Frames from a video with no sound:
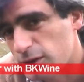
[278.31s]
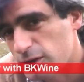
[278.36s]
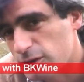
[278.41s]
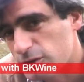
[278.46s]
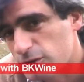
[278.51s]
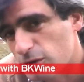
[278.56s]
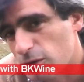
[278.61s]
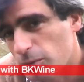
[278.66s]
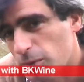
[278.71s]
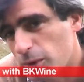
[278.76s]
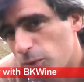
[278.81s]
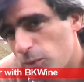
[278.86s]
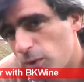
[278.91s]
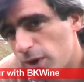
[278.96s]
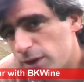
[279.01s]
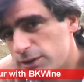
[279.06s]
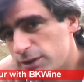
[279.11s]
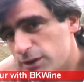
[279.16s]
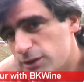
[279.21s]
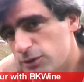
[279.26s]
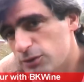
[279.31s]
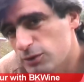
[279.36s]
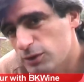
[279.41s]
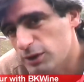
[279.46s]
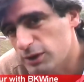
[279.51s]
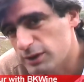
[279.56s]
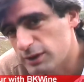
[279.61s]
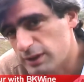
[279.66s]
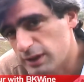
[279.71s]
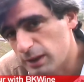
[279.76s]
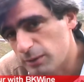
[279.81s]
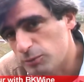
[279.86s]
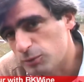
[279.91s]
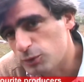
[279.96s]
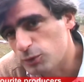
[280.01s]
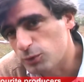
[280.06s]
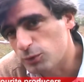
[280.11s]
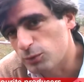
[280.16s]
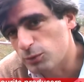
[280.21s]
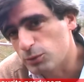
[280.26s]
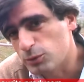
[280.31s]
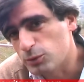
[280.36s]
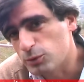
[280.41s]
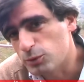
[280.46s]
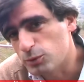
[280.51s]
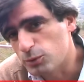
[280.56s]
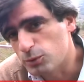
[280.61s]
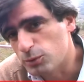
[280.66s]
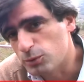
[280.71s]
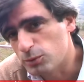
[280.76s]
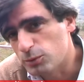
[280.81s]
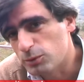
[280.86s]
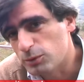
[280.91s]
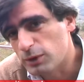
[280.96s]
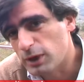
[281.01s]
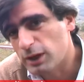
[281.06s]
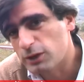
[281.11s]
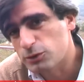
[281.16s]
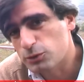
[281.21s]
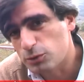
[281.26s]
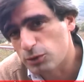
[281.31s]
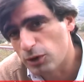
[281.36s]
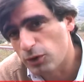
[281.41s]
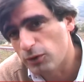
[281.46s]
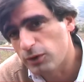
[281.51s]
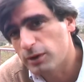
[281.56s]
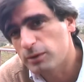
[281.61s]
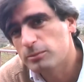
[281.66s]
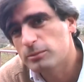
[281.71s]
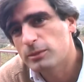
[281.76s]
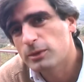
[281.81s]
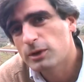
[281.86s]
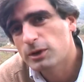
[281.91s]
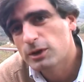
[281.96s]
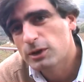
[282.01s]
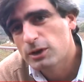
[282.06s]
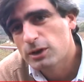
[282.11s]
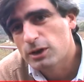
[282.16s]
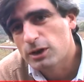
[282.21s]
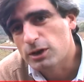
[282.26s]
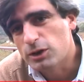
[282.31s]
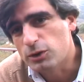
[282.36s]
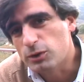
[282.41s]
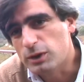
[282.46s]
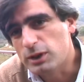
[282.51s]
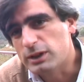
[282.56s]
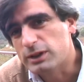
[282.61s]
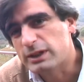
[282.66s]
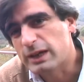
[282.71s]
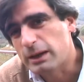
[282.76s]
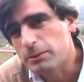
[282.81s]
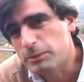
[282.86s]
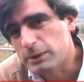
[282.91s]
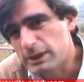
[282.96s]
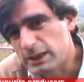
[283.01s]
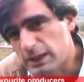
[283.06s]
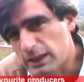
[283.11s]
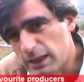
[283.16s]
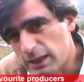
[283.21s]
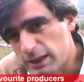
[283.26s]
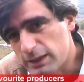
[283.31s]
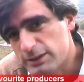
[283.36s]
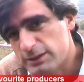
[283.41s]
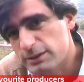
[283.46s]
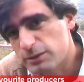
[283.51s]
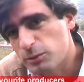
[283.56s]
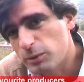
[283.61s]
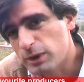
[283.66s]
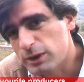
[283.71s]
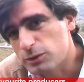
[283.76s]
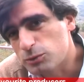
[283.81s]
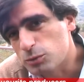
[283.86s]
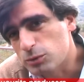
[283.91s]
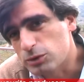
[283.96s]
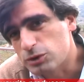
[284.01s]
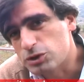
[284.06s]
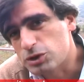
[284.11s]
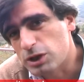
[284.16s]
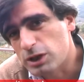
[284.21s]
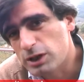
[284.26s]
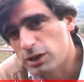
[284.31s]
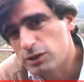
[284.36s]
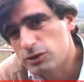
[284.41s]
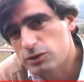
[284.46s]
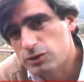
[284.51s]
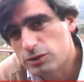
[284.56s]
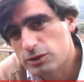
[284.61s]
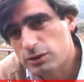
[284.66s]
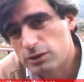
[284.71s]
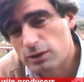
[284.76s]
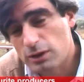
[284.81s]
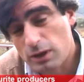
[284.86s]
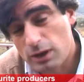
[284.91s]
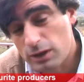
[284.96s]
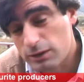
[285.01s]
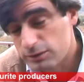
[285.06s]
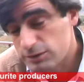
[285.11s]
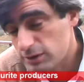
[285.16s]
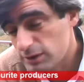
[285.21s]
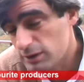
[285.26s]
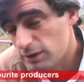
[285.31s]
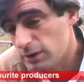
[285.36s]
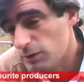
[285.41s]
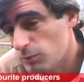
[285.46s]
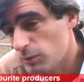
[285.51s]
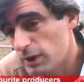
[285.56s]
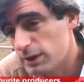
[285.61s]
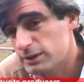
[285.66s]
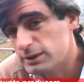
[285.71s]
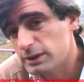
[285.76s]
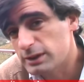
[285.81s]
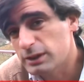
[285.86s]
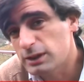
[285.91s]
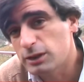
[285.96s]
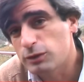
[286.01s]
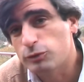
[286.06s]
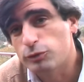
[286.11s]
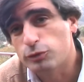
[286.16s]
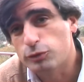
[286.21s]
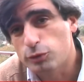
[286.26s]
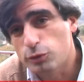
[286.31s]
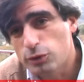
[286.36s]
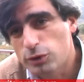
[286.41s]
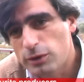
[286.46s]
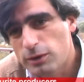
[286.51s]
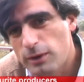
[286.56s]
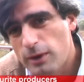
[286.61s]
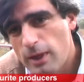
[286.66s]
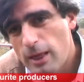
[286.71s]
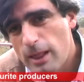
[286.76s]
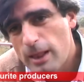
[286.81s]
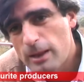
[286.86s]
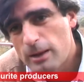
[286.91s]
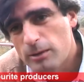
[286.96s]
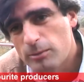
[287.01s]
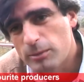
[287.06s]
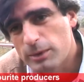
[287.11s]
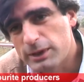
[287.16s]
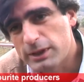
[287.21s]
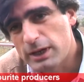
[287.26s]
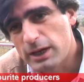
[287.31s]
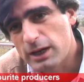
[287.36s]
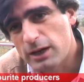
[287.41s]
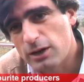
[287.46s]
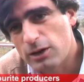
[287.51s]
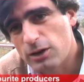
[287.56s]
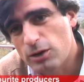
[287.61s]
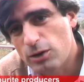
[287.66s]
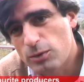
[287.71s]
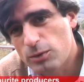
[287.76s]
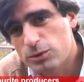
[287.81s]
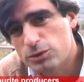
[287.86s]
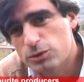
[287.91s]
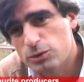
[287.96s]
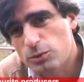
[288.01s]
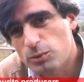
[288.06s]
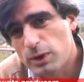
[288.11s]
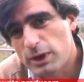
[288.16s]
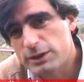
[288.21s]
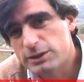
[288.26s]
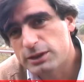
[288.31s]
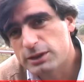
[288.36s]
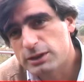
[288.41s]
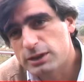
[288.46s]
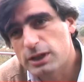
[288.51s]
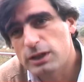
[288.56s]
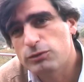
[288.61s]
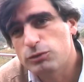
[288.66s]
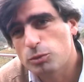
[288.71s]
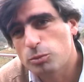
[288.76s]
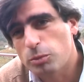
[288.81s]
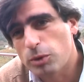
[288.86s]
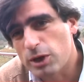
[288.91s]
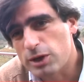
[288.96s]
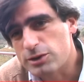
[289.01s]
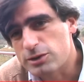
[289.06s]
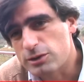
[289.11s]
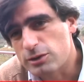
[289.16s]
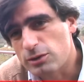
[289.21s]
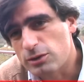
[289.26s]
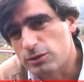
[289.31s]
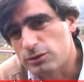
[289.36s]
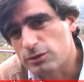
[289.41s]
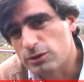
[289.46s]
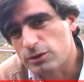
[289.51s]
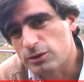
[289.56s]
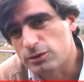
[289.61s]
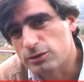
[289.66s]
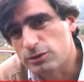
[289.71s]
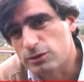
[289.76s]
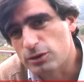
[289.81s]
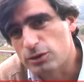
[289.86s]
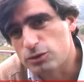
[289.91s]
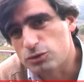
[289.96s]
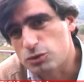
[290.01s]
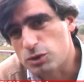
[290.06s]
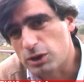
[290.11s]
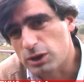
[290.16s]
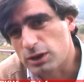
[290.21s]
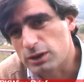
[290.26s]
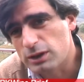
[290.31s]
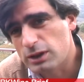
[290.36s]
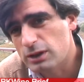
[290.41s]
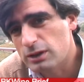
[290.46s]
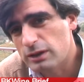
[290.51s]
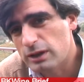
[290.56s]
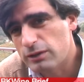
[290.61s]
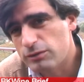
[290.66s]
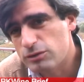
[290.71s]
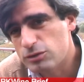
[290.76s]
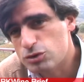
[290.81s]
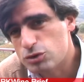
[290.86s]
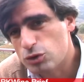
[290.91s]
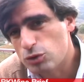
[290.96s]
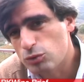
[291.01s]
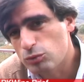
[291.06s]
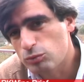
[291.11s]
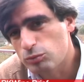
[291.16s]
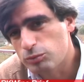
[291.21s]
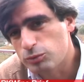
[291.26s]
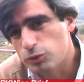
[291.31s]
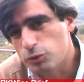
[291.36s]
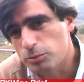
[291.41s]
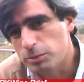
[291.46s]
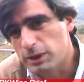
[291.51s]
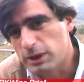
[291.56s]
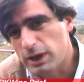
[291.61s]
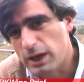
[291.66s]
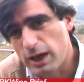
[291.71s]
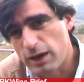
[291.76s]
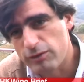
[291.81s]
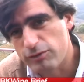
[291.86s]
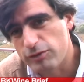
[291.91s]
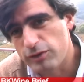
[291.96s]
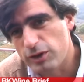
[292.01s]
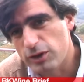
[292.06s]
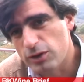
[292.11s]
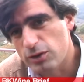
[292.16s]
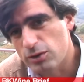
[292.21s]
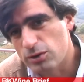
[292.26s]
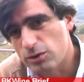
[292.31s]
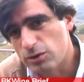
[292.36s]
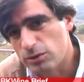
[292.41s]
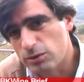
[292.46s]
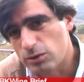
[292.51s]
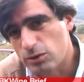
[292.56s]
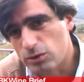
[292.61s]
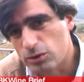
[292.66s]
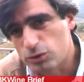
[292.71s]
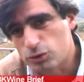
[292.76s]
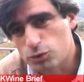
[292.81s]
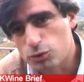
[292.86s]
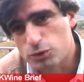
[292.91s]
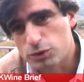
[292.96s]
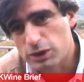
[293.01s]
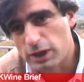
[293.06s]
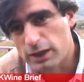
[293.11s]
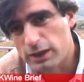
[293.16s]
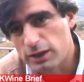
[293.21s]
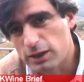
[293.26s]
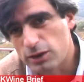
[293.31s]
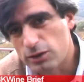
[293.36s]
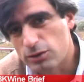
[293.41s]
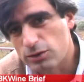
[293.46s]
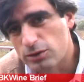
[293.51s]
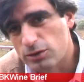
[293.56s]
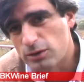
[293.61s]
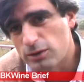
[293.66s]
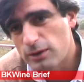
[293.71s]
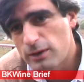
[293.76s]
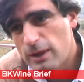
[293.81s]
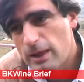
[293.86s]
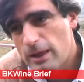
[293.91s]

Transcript: It's normally wines that you need time to get to know them. You need time in the glass, the wines will change. There are certainly wines that need food, but there are also wines that give you pleasure on drinking. They'll never show to be heavy or too tannic, or